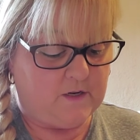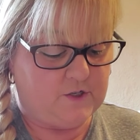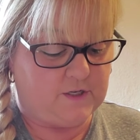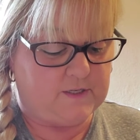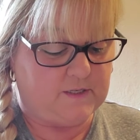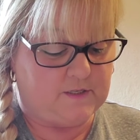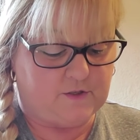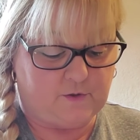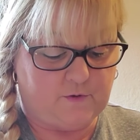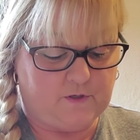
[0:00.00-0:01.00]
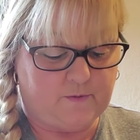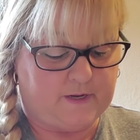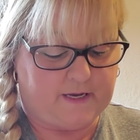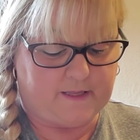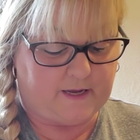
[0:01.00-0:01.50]
"Just as soon as we
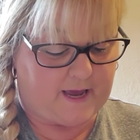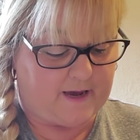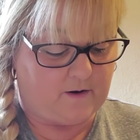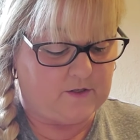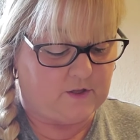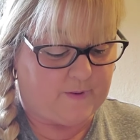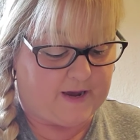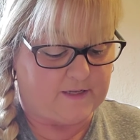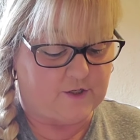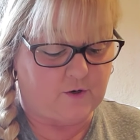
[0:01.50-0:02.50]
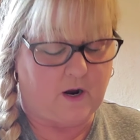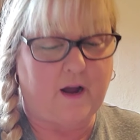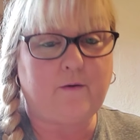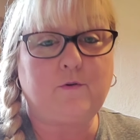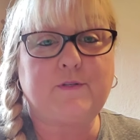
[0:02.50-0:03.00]
get the cattle to the pasture,
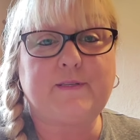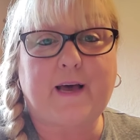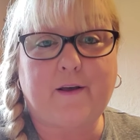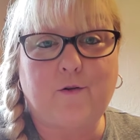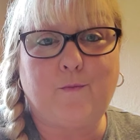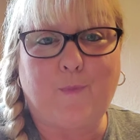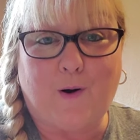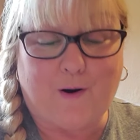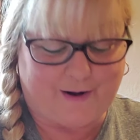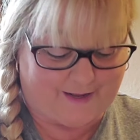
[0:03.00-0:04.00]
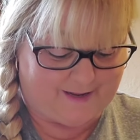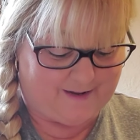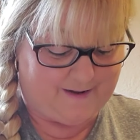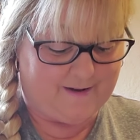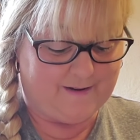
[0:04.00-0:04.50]
I will saddle Maudie,"
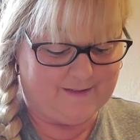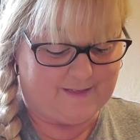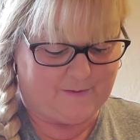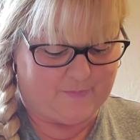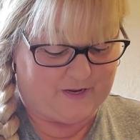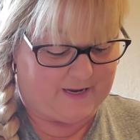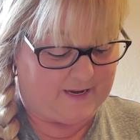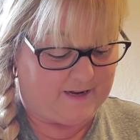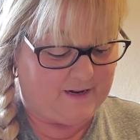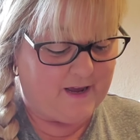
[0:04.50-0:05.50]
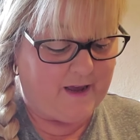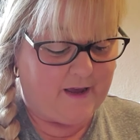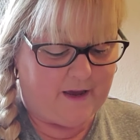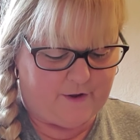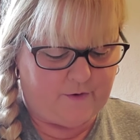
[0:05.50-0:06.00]
said Big Ed,
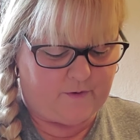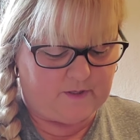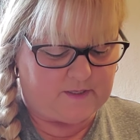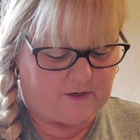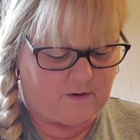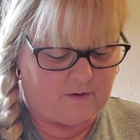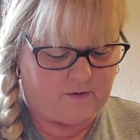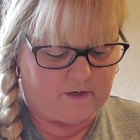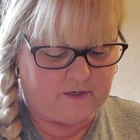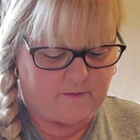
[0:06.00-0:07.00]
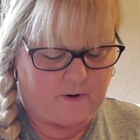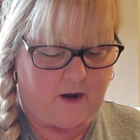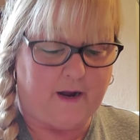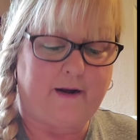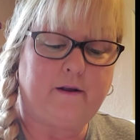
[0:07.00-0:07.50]
"and you can start learning to
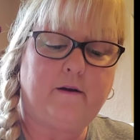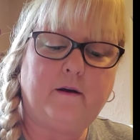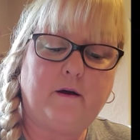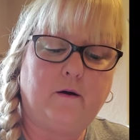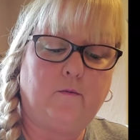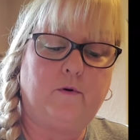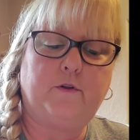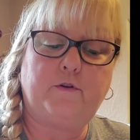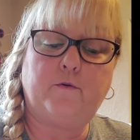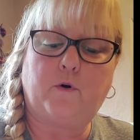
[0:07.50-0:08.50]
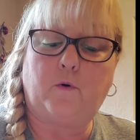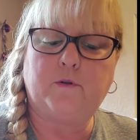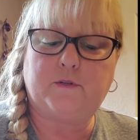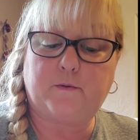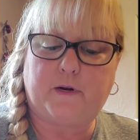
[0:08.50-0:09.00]
ride. When the new
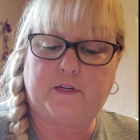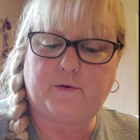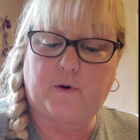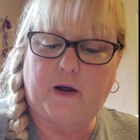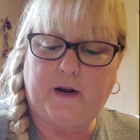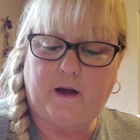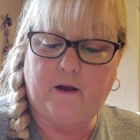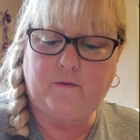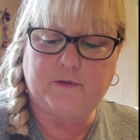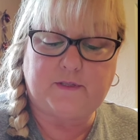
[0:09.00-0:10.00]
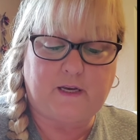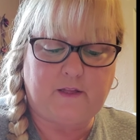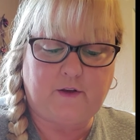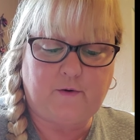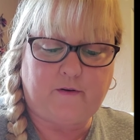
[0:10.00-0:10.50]
colt is ready to ride, I will see
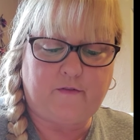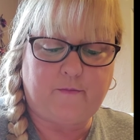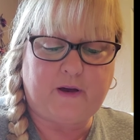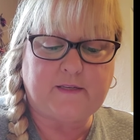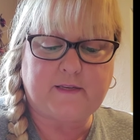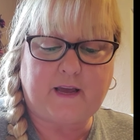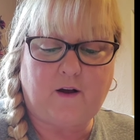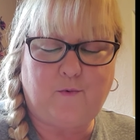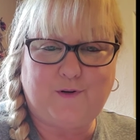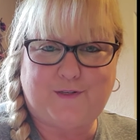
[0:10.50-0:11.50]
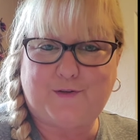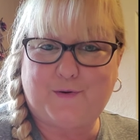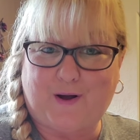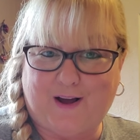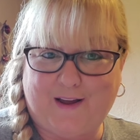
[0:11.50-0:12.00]
that you have the best cowboy
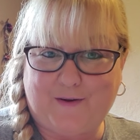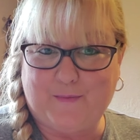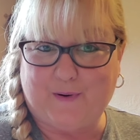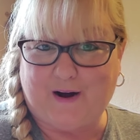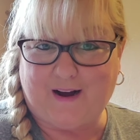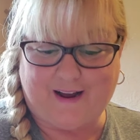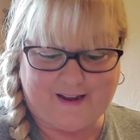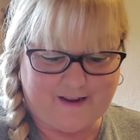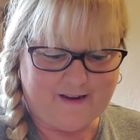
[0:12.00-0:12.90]
suit I can buy."